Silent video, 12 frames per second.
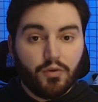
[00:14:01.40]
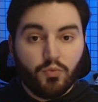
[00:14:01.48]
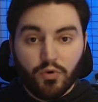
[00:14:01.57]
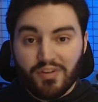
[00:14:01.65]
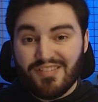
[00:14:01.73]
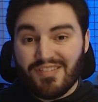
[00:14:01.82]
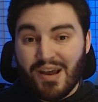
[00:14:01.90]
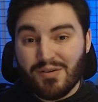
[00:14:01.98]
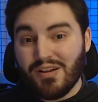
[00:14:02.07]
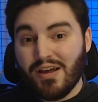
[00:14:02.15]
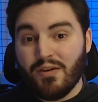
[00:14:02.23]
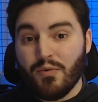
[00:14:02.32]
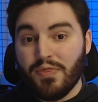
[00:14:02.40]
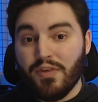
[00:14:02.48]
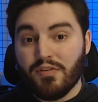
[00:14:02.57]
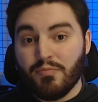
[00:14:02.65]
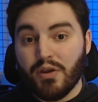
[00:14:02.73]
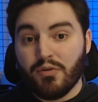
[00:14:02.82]
would sound like with
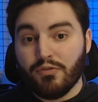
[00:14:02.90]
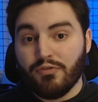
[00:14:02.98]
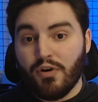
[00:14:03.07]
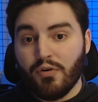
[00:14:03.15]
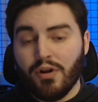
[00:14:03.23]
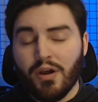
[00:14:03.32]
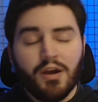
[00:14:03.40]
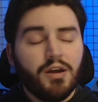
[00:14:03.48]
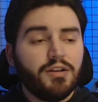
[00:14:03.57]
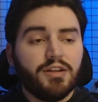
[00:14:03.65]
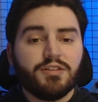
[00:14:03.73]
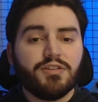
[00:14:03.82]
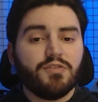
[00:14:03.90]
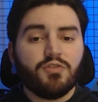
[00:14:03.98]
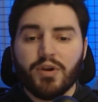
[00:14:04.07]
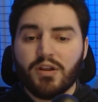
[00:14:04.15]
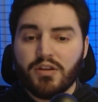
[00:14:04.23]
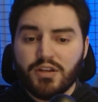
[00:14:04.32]
this microphone. Let's just
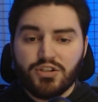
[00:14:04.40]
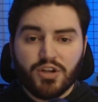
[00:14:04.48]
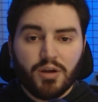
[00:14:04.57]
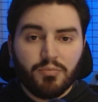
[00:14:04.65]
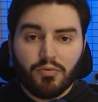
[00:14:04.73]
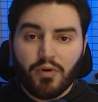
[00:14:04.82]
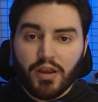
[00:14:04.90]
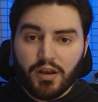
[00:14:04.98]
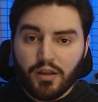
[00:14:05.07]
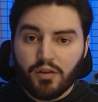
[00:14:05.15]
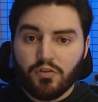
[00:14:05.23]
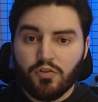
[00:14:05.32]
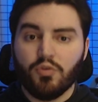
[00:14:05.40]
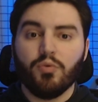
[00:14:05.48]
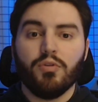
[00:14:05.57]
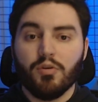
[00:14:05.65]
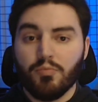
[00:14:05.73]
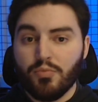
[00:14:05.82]
quickly jump right
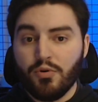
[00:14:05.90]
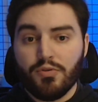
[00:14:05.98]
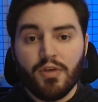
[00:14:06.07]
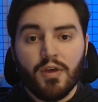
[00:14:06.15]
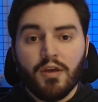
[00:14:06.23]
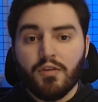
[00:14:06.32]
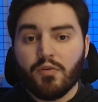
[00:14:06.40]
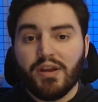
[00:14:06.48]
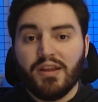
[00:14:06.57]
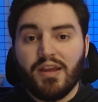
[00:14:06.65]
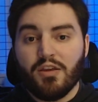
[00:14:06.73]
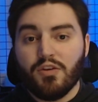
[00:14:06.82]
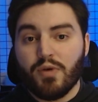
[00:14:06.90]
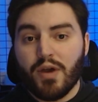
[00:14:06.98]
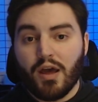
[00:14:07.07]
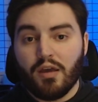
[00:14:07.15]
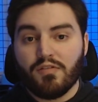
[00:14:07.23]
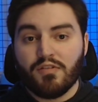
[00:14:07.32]
into the booth so I can get you
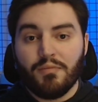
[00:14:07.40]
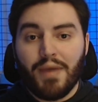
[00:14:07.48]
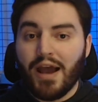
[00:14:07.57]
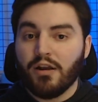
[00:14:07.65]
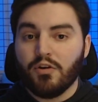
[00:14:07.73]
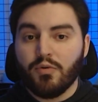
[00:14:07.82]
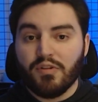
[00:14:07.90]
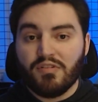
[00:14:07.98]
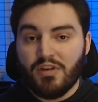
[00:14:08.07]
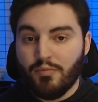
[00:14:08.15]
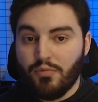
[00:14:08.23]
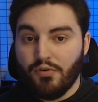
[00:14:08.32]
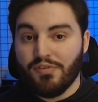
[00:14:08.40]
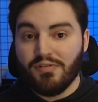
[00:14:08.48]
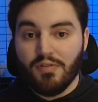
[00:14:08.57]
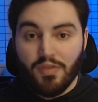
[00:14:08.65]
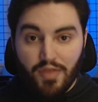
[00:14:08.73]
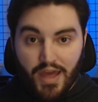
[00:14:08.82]
guys some adequate samples
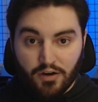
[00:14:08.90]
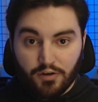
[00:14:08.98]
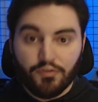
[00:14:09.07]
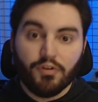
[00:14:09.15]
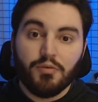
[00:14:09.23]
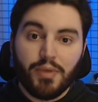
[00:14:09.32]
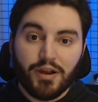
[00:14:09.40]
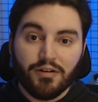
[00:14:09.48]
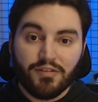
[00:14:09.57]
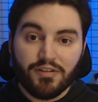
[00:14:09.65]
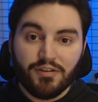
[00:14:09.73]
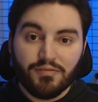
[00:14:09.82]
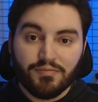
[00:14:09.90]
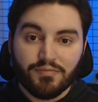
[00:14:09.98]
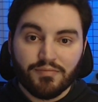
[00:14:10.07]
there for comparison.